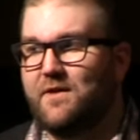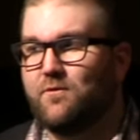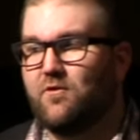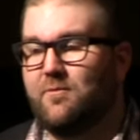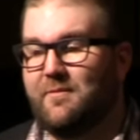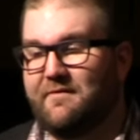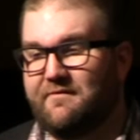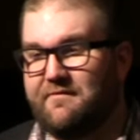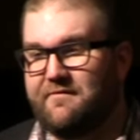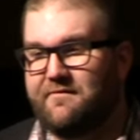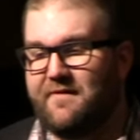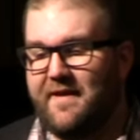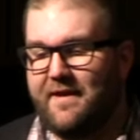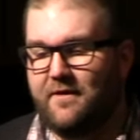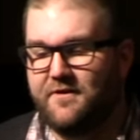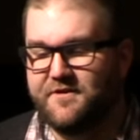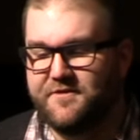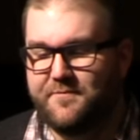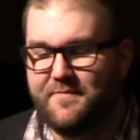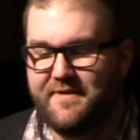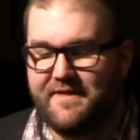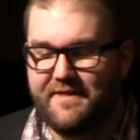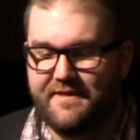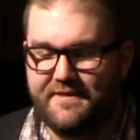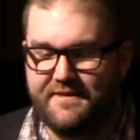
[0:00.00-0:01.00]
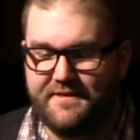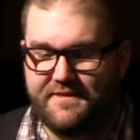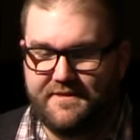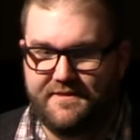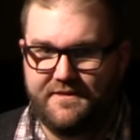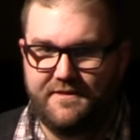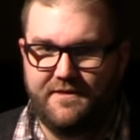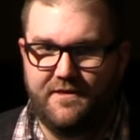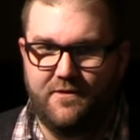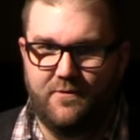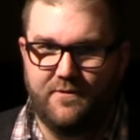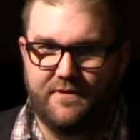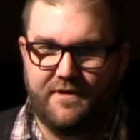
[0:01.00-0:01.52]
the enrollment fails, because
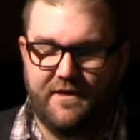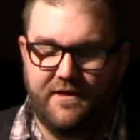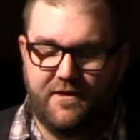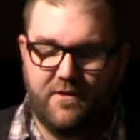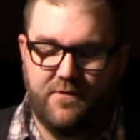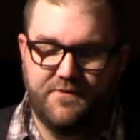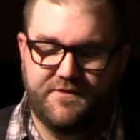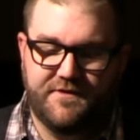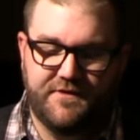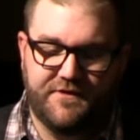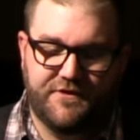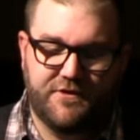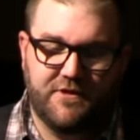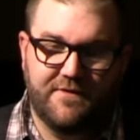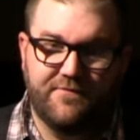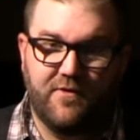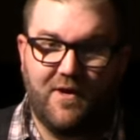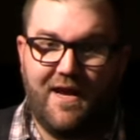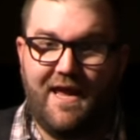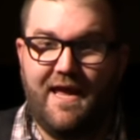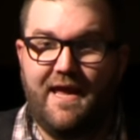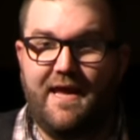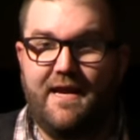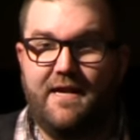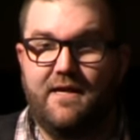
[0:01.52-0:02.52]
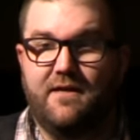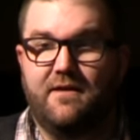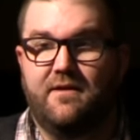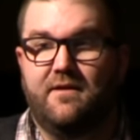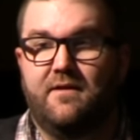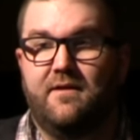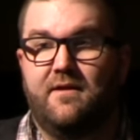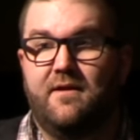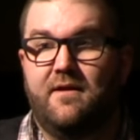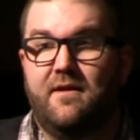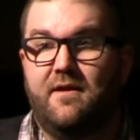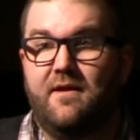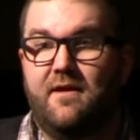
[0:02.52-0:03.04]
you know, it, it goes to server A
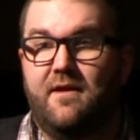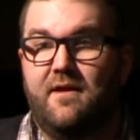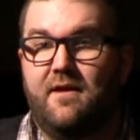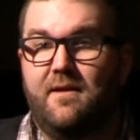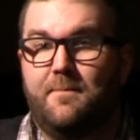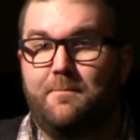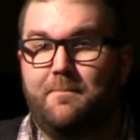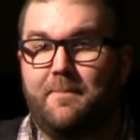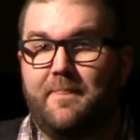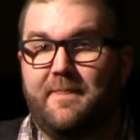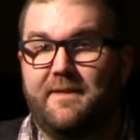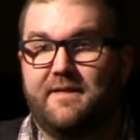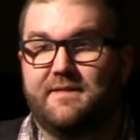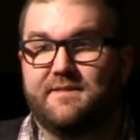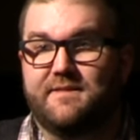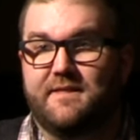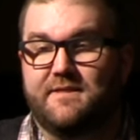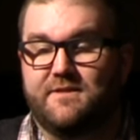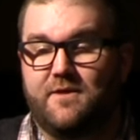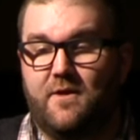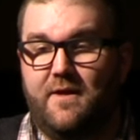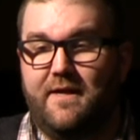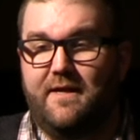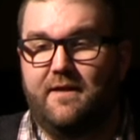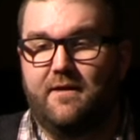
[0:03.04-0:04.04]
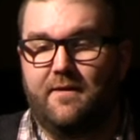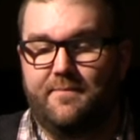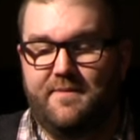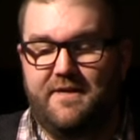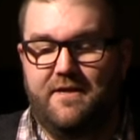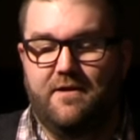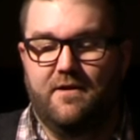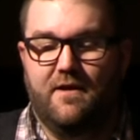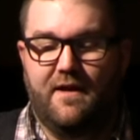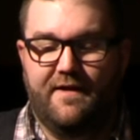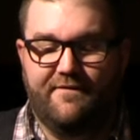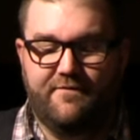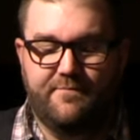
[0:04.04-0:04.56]
and says, hey, I'm
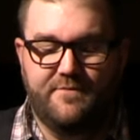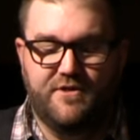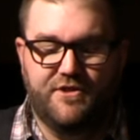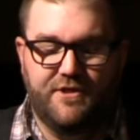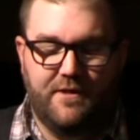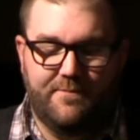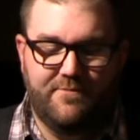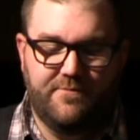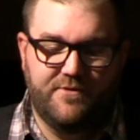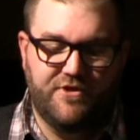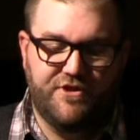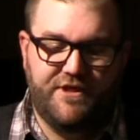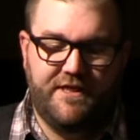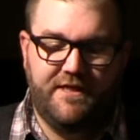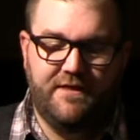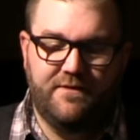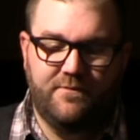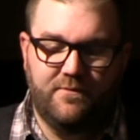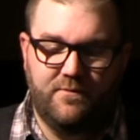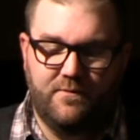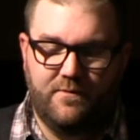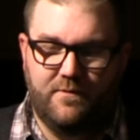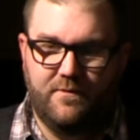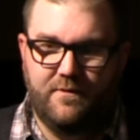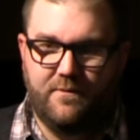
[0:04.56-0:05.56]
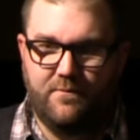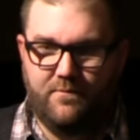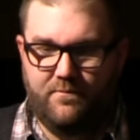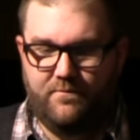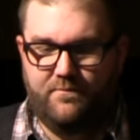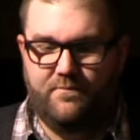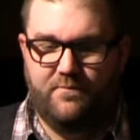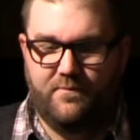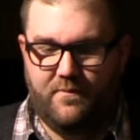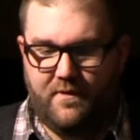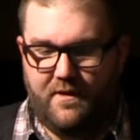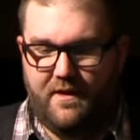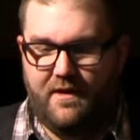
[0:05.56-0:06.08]
here, I have a, mach a machine,
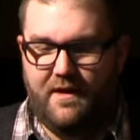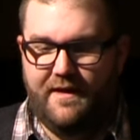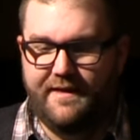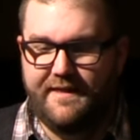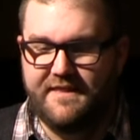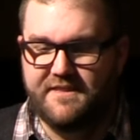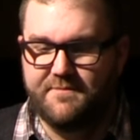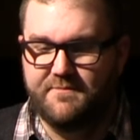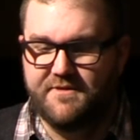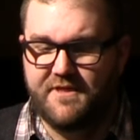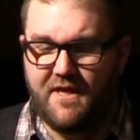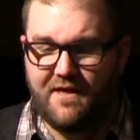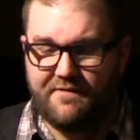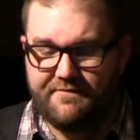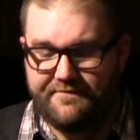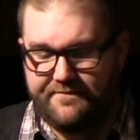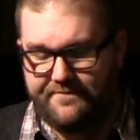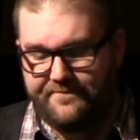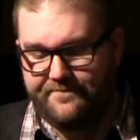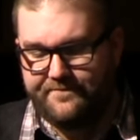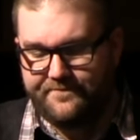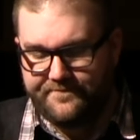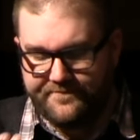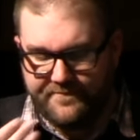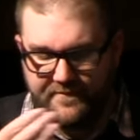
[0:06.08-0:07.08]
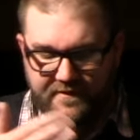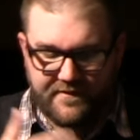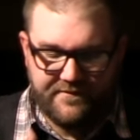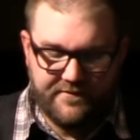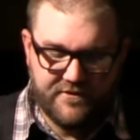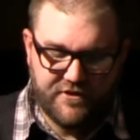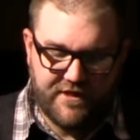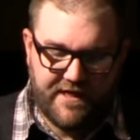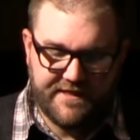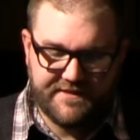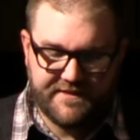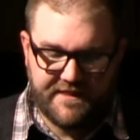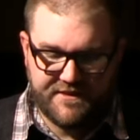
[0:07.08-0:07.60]
I need some stuff. The
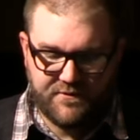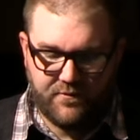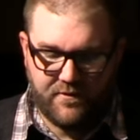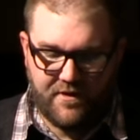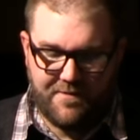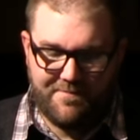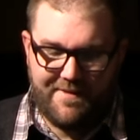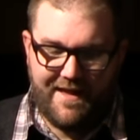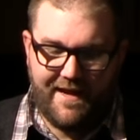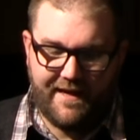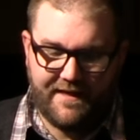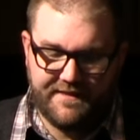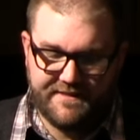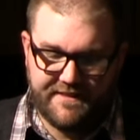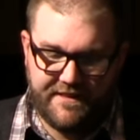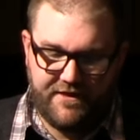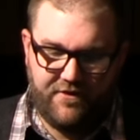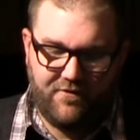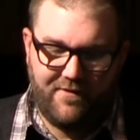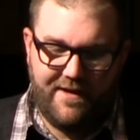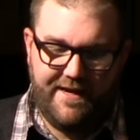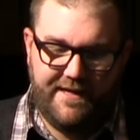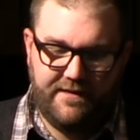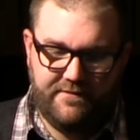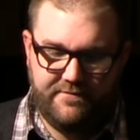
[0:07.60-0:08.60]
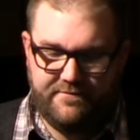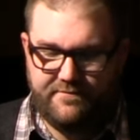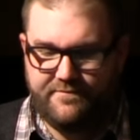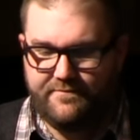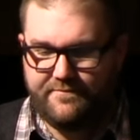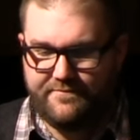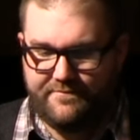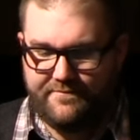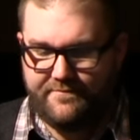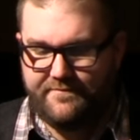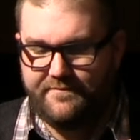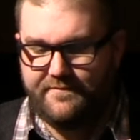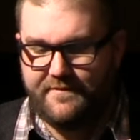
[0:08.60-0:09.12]
J S S will come back and say, great,
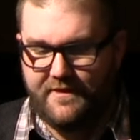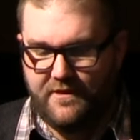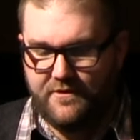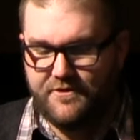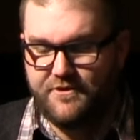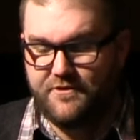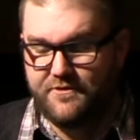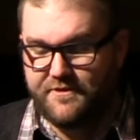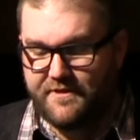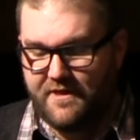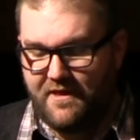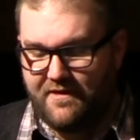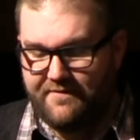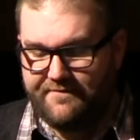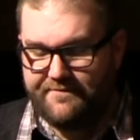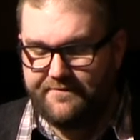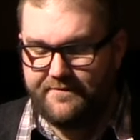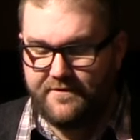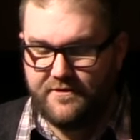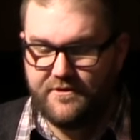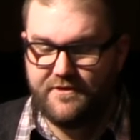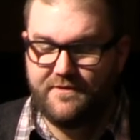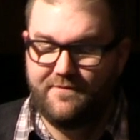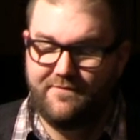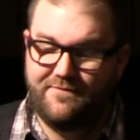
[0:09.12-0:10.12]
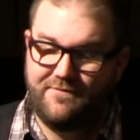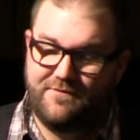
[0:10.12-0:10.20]
here's your stuff. The